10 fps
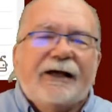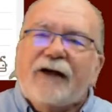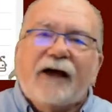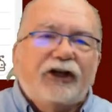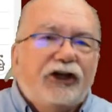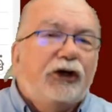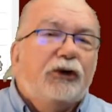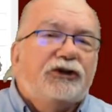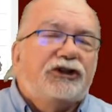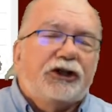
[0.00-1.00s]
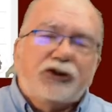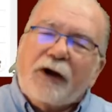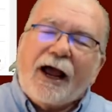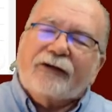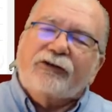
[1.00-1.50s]
Not a huge
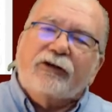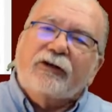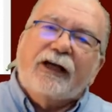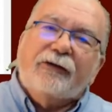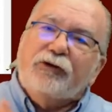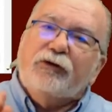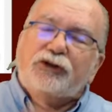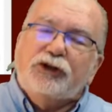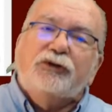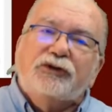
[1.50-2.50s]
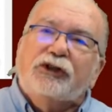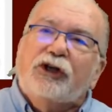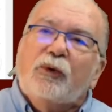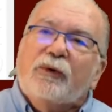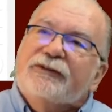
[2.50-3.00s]
detractor if you choose to
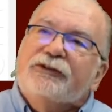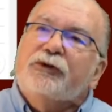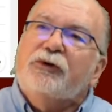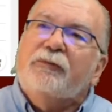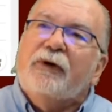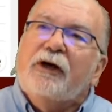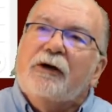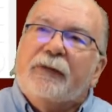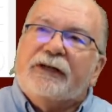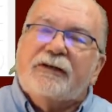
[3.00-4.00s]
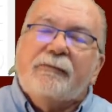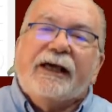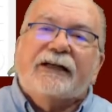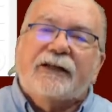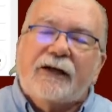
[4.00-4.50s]
go with Zoom, but to me
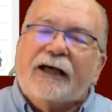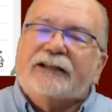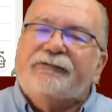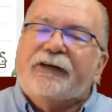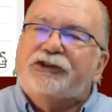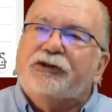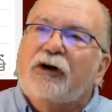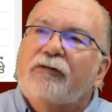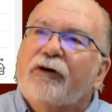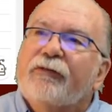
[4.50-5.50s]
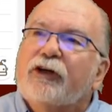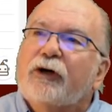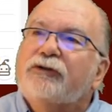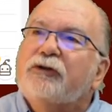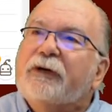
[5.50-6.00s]
it's a nice feature over on the
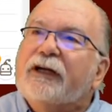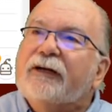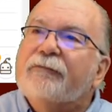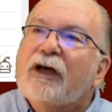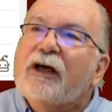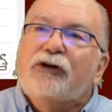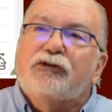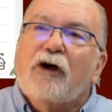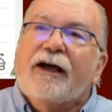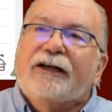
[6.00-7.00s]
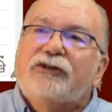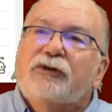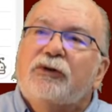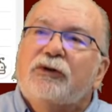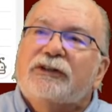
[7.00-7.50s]
Gotomeeting. Drawing
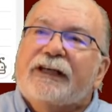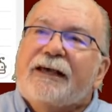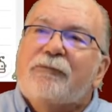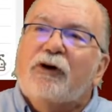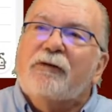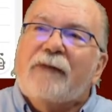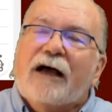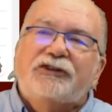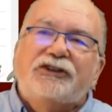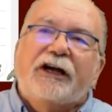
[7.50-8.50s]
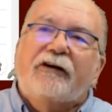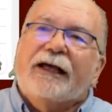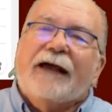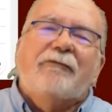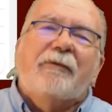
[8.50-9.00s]
tools, keyboard and mouse
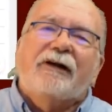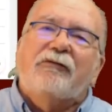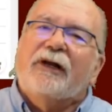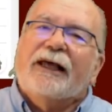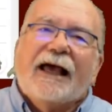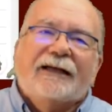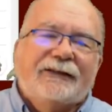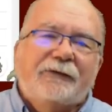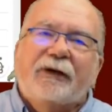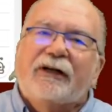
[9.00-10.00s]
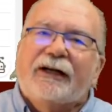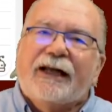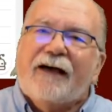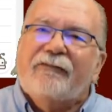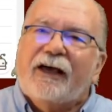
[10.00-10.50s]
sharing. Everybody really has the ability to
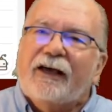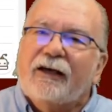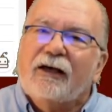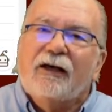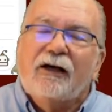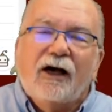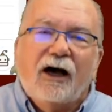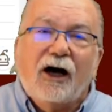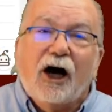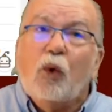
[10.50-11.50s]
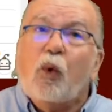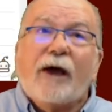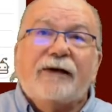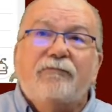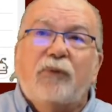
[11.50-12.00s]
have a
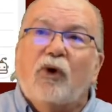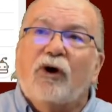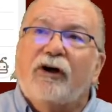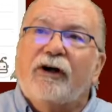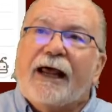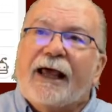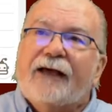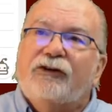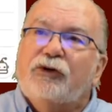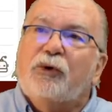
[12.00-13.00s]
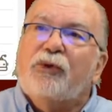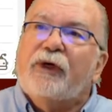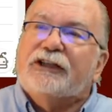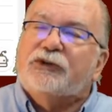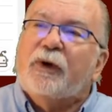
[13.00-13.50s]
whiteboard and do
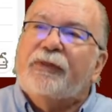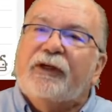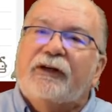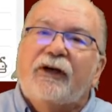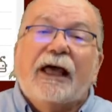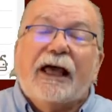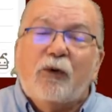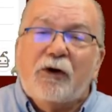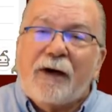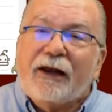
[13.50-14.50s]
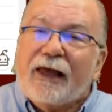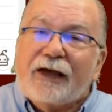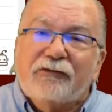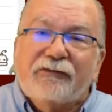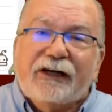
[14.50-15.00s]
things with it. In one of my
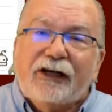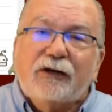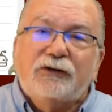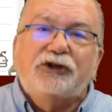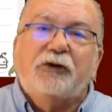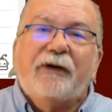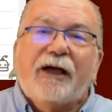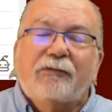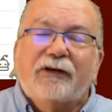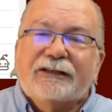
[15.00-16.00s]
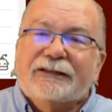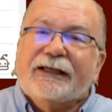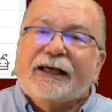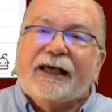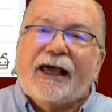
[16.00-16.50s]
later videos, you'll be able to
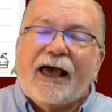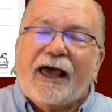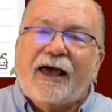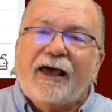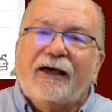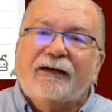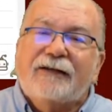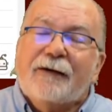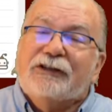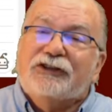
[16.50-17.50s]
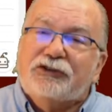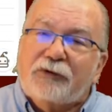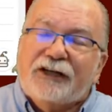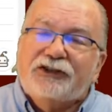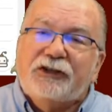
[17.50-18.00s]
see a
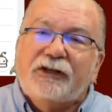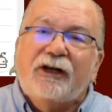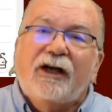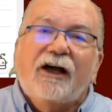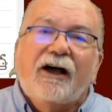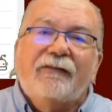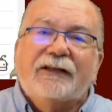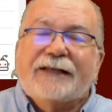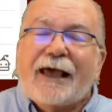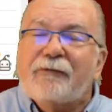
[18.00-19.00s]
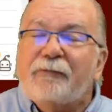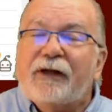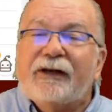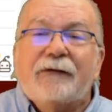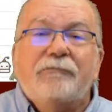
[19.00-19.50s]
demonstration of this
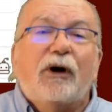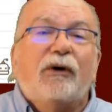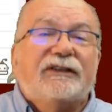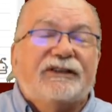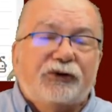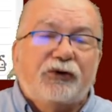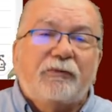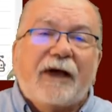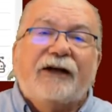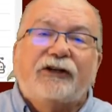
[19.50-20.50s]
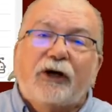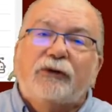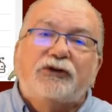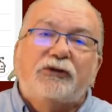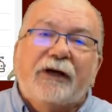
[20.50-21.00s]
capability in both Zoom and
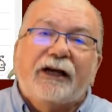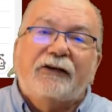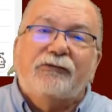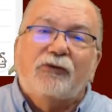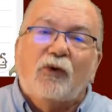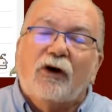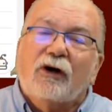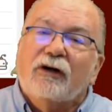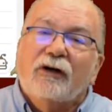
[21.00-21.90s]
Gotomeeting for